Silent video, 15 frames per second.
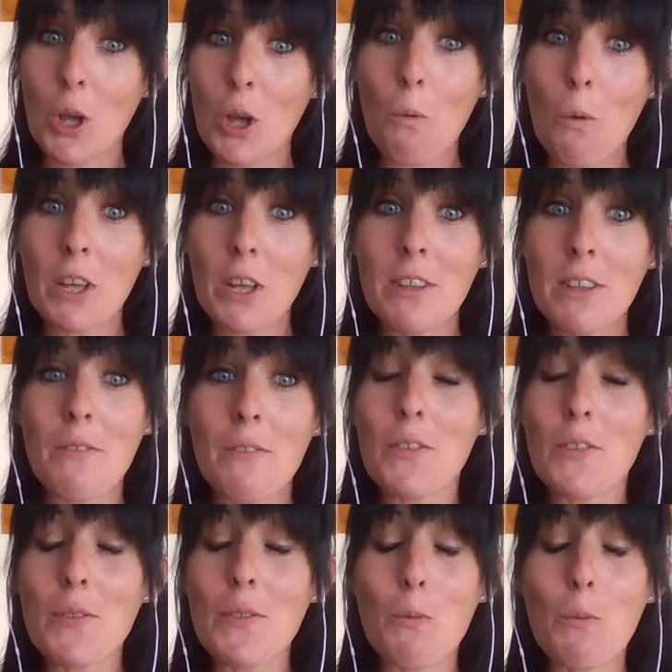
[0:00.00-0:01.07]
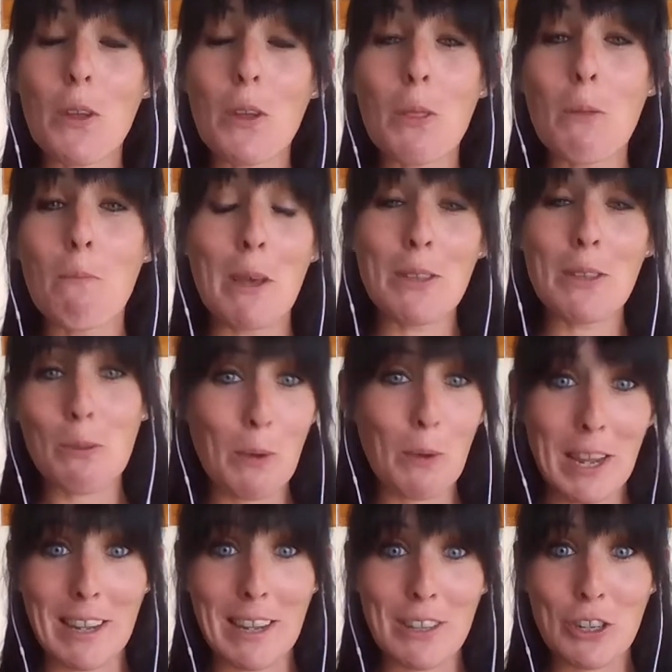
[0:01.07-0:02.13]
One of the best
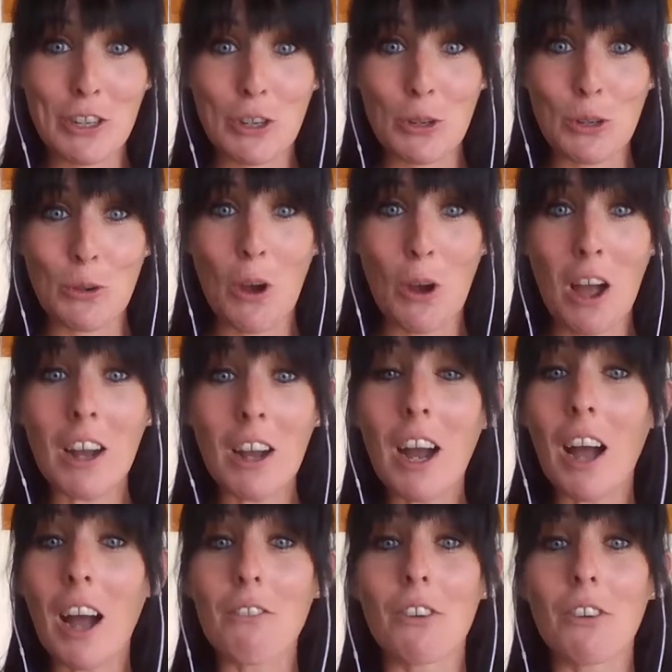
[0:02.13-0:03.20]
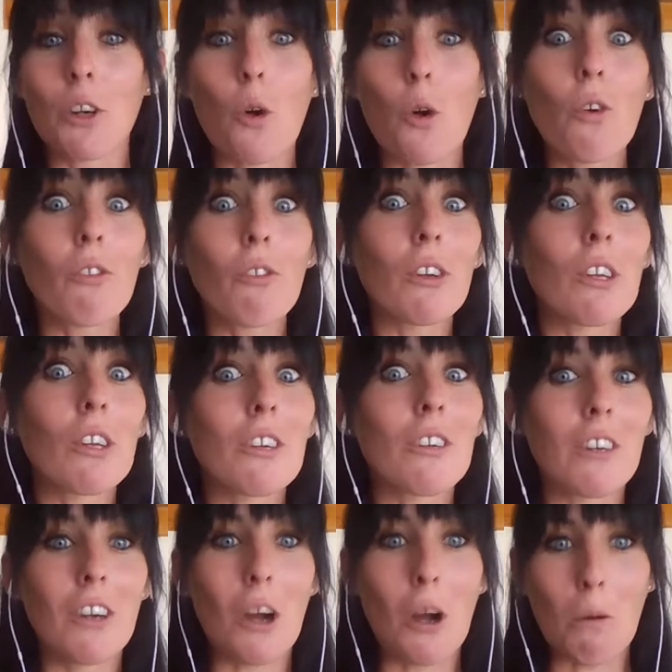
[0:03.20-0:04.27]
ways to uncover overlooked
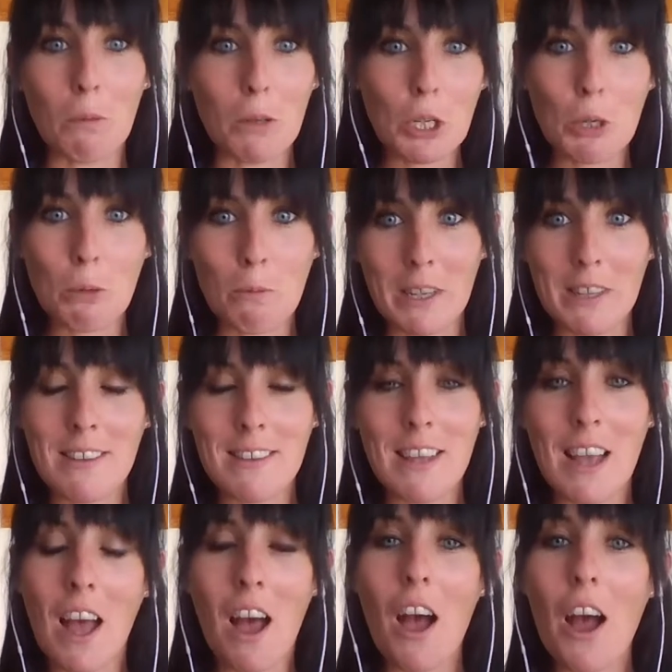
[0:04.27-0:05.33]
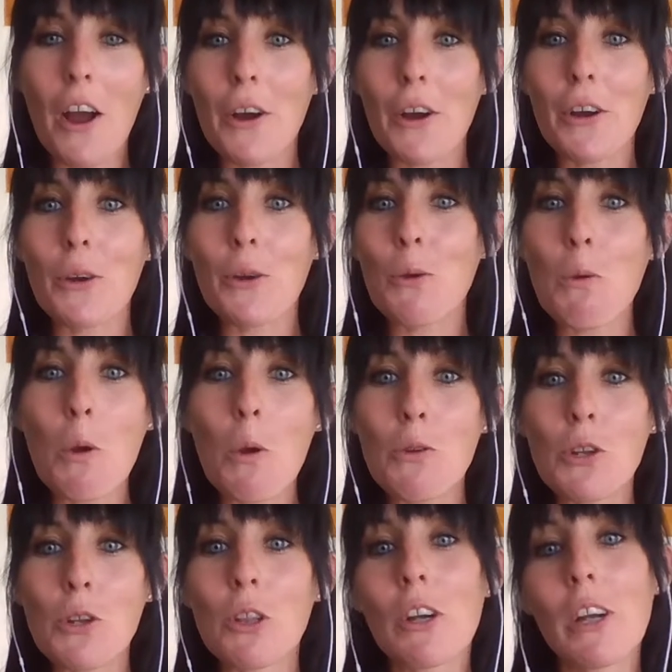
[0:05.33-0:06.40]
accomplishments are
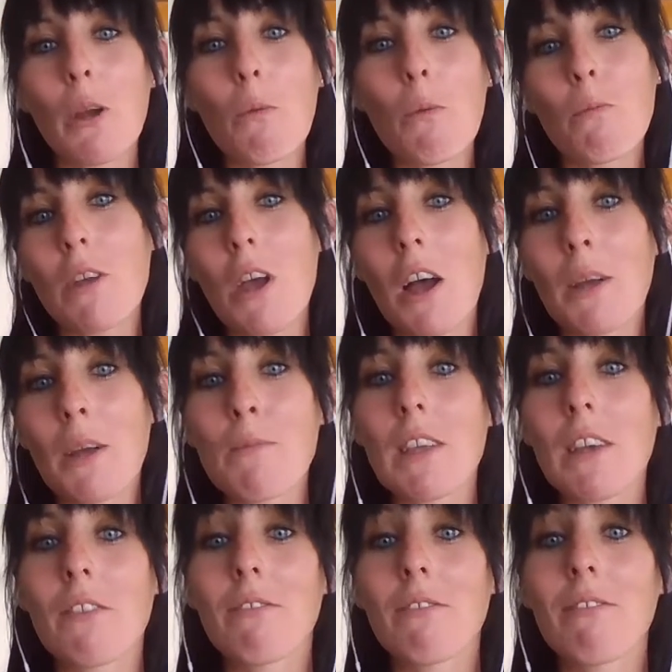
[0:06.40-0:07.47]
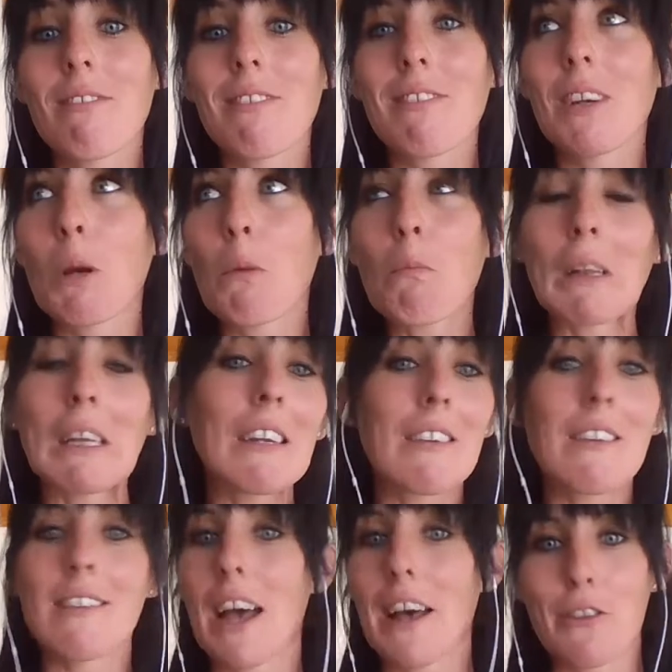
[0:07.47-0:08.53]
to look at times of complete
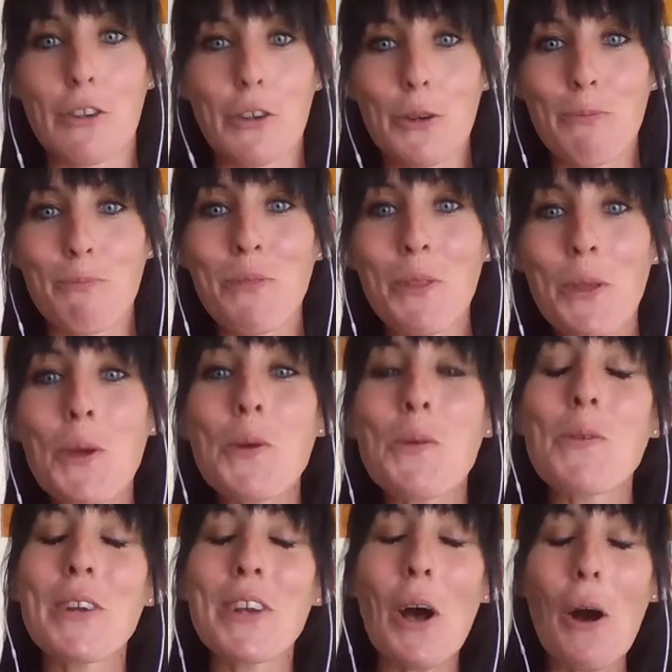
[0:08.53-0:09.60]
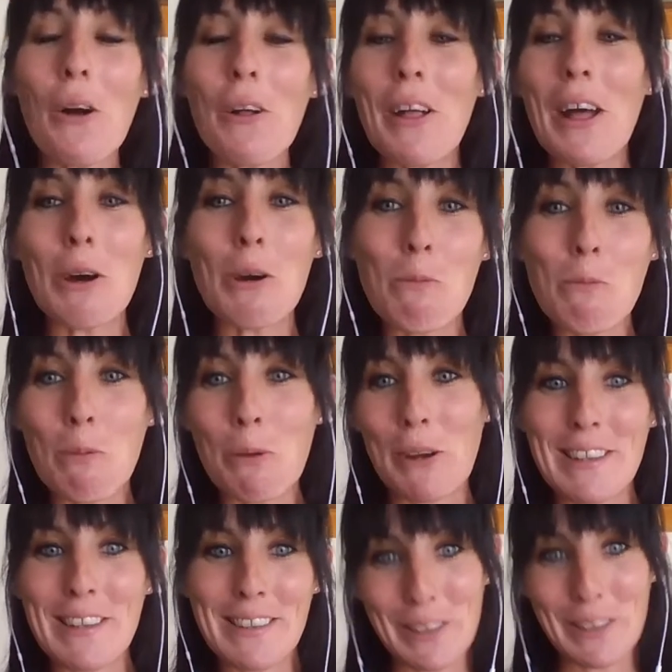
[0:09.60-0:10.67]
disaster. When all hell
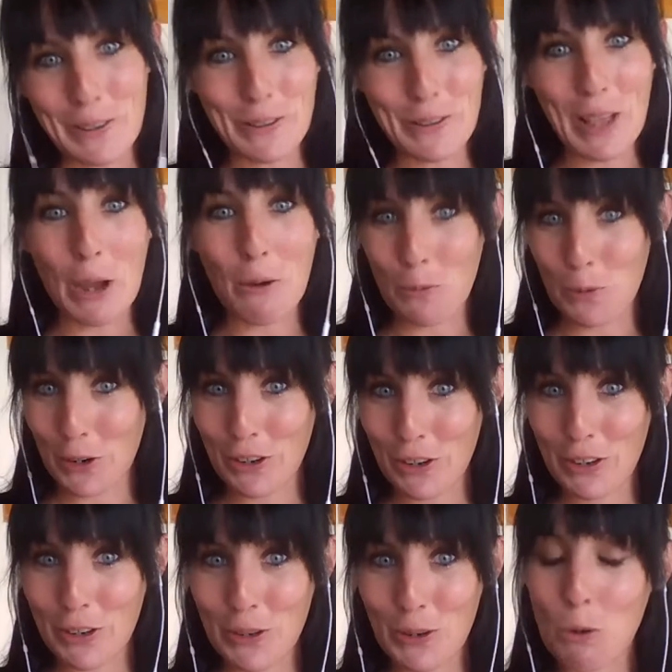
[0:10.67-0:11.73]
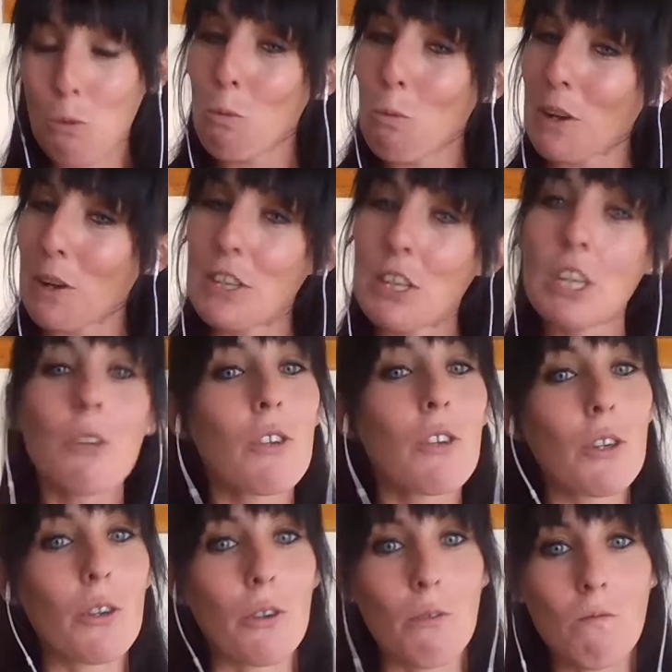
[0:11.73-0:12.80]
breaks loose at work, what
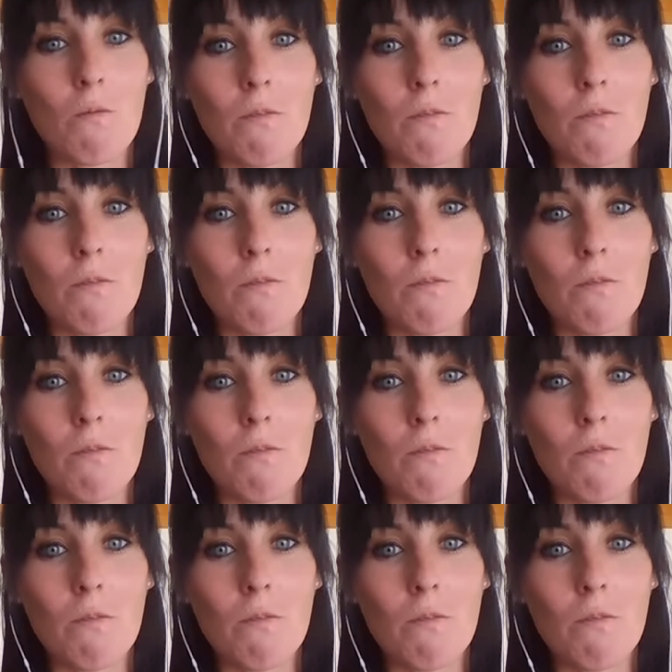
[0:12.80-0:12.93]
do?